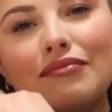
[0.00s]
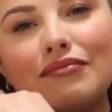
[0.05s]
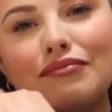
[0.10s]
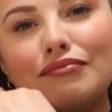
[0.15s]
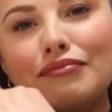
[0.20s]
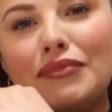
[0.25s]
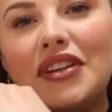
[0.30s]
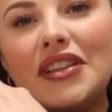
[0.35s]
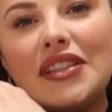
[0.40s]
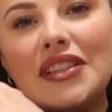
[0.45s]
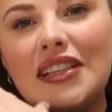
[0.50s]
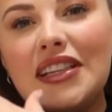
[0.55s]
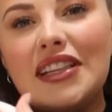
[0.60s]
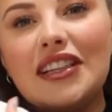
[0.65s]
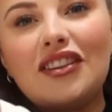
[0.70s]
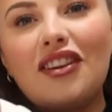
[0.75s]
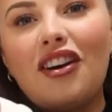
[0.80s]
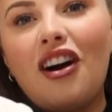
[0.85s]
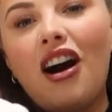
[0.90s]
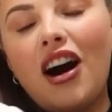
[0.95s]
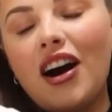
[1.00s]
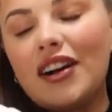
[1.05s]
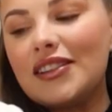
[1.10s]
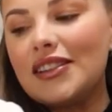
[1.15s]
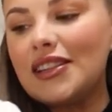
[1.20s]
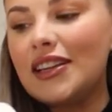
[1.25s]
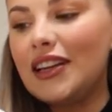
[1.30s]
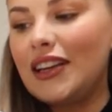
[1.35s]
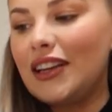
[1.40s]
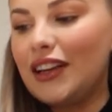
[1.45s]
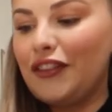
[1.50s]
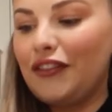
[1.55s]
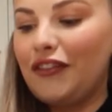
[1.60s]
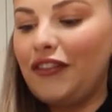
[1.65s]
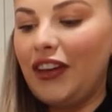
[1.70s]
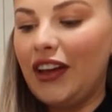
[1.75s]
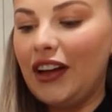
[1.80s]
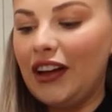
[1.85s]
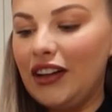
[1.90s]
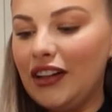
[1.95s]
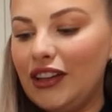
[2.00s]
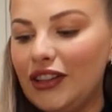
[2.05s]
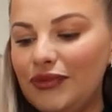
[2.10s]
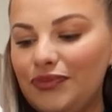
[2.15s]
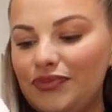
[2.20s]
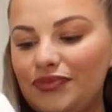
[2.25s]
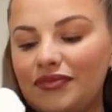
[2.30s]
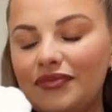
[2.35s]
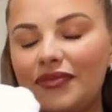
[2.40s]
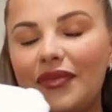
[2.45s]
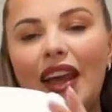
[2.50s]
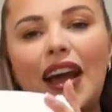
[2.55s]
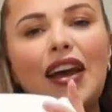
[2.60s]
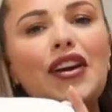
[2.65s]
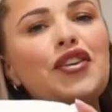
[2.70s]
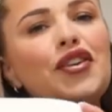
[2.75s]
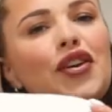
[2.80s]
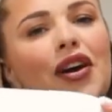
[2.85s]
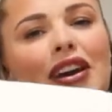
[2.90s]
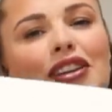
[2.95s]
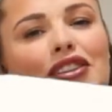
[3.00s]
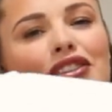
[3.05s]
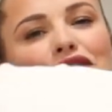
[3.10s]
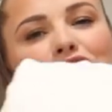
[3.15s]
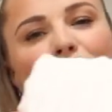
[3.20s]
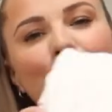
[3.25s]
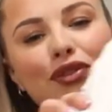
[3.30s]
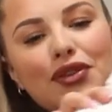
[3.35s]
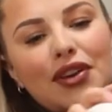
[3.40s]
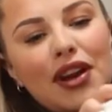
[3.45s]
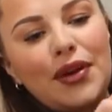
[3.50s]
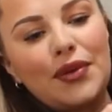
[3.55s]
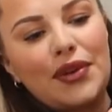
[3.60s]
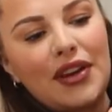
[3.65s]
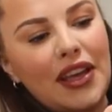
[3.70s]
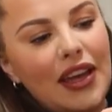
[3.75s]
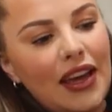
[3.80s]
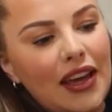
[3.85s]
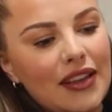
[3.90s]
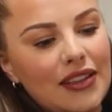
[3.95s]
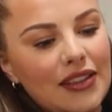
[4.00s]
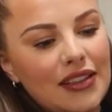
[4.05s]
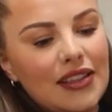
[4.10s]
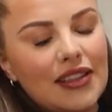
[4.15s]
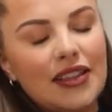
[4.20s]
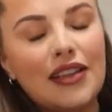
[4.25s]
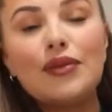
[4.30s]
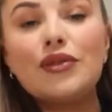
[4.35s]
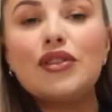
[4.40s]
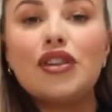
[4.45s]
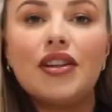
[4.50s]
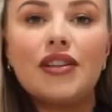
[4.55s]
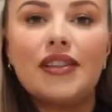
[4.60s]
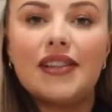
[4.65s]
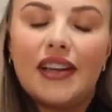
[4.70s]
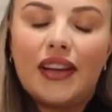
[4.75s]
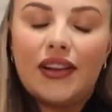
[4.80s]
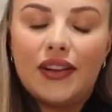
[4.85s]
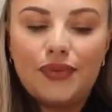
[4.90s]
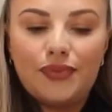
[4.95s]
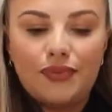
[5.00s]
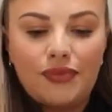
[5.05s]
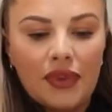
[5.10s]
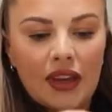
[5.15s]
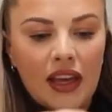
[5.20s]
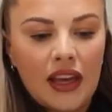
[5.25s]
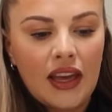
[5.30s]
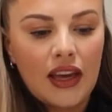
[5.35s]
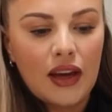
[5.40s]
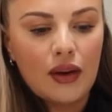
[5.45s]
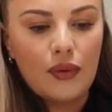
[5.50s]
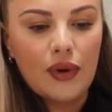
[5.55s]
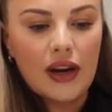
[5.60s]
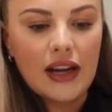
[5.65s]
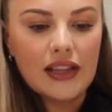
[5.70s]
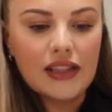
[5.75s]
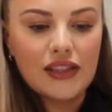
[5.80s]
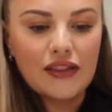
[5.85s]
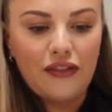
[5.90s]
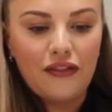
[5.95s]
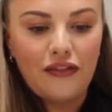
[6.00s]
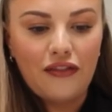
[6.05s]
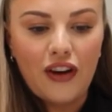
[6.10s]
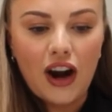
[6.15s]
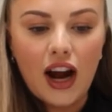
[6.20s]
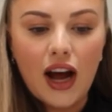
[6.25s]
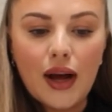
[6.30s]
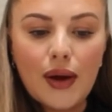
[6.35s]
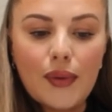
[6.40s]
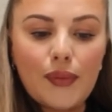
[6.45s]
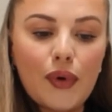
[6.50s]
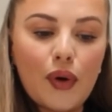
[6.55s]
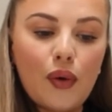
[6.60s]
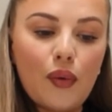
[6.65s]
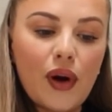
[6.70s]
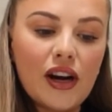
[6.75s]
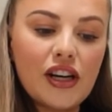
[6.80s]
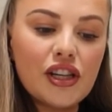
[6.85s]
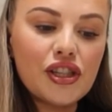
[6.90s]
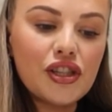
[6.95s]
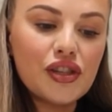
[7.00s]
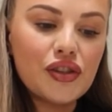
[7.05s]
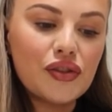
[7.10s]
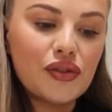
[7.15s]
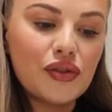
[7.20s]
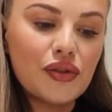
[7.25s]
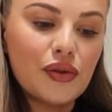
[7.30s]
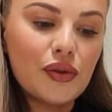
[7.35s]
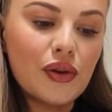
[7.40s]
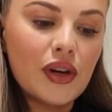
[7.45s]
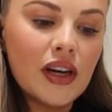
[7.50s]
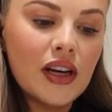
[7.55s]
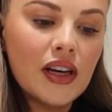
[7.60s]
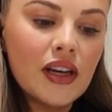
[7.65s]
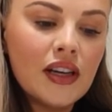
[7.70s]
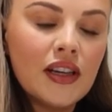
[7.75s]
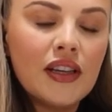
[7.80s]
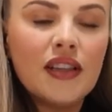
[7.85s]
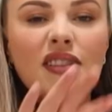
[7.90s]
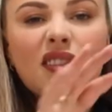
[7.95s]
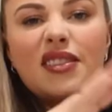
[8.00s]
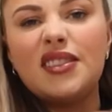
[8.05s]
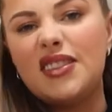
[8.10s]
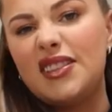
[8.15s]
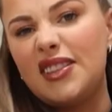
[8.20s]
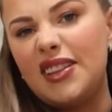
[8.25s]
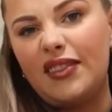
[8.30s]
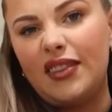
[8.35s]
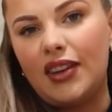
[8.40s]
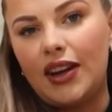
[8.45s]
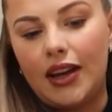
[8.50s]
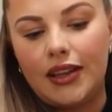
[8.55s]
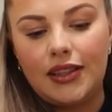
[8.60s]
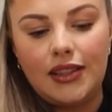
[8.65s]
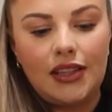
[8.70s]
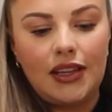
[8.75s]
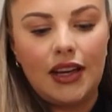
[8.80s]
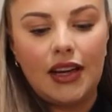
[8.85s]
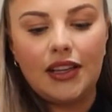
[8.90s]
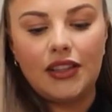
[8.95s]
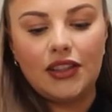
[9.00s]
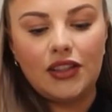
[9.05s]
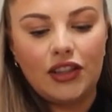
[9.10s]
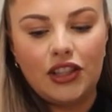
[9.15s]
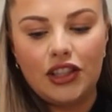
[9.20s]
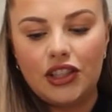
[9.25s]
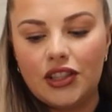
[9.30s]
muslin cotton feel. I don't know, I just thought I would get it. Was on sale, it was from $129, so